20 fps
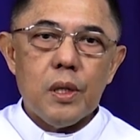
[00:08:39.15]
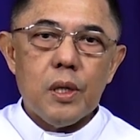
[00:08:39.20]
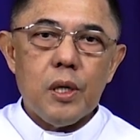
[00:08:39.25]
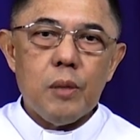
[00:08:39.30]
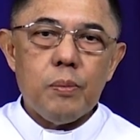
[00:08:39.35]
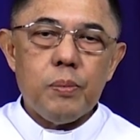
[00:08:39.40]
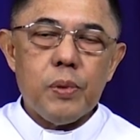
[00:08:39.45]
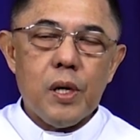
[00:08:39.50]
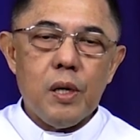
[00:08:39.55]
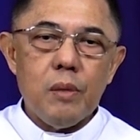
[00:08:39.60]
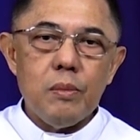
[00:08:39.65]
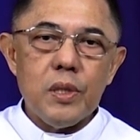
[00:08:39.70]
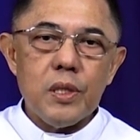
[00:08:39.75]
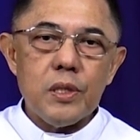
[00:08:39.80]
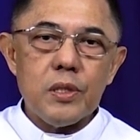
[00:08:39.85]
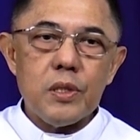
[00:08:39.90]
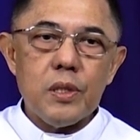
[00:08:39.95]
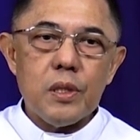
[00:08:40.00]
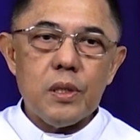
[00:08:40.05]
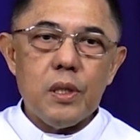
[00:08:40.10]
a
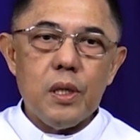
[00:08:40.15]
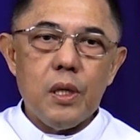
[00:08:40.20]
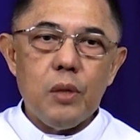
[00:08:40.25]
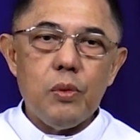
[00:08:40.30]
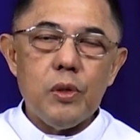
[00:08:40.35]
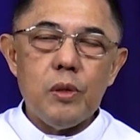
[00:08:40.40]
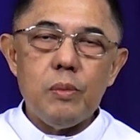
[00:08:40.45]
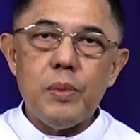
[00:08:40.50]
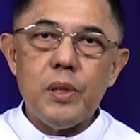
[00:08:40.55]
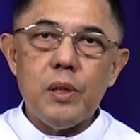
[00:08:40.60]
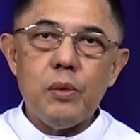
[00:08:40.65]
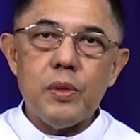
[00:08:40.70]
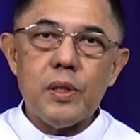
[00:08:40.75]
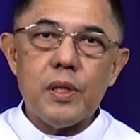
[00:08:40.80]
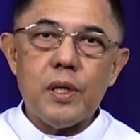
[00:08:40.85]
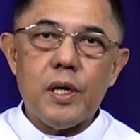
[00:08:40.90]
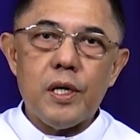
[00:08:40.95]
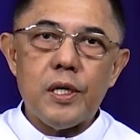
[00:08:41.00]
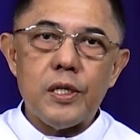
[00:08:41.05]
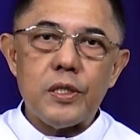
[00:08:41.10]
promise that He will be
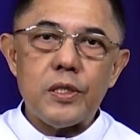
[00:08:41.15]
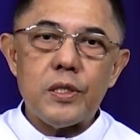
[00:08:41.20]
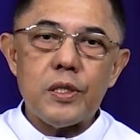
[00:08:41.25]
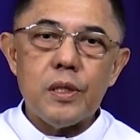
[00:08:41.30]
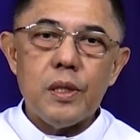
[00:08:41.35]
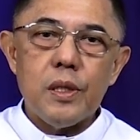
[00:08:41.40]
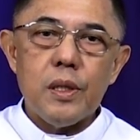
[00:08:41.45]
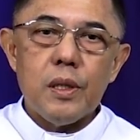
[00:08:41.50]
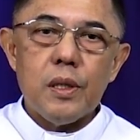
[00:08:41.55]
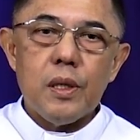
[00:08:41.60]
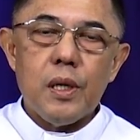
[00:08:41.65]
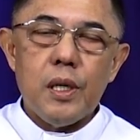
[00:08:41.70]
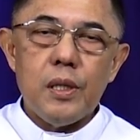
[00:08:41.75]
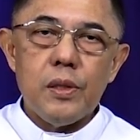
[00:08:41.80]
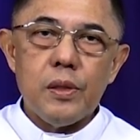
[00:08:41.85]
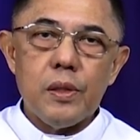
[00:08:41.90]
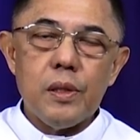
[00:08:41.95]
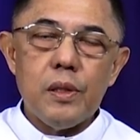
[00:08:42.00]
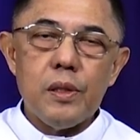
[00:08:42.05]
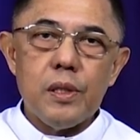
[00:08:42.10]
with us
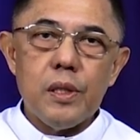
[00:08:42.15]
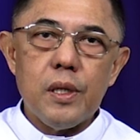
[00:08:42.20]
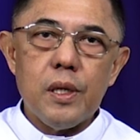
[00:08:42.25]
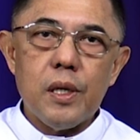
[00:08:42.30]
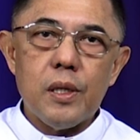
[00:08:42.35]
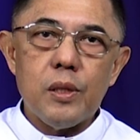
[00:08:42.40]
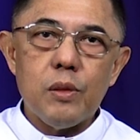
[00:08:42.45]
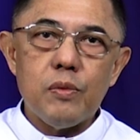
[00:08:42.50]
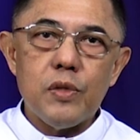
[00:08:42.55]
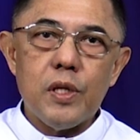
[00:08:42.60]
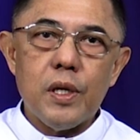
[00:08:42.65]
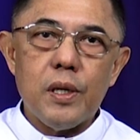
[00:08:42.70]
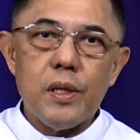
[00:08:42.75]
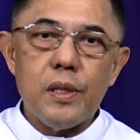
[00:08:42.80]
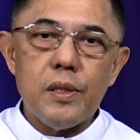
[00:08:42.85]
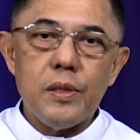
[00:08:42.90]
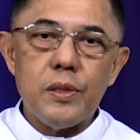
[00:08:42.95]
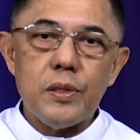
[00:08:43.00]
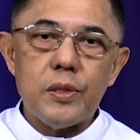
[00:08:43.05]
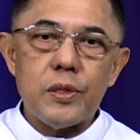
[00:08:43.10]
until the end of
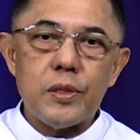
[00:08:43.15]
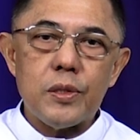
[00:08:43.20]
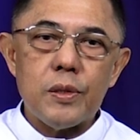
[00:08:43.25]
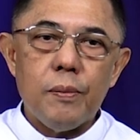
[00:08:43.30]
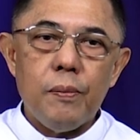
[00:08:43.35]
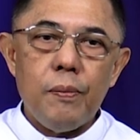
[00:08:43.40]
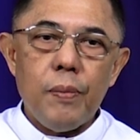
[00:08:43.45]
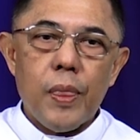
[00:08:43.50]
days.